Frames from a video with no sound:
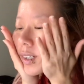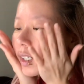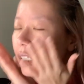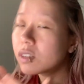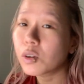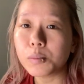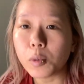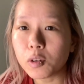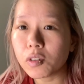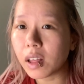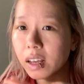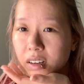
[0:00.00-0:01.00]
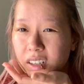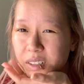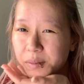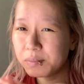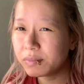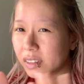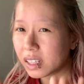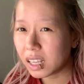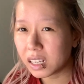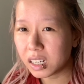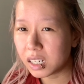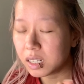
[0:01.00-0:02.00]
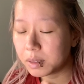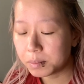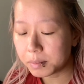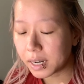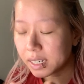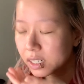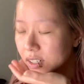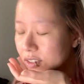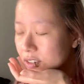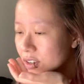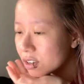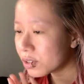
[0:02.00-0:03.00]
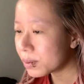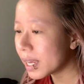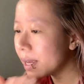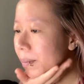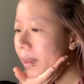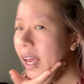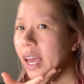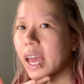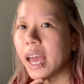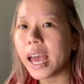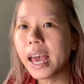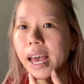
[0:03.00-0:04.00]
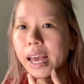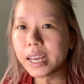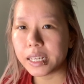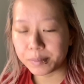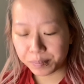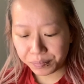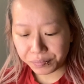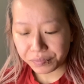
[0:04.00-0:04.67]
It's almost like a minor surgery, and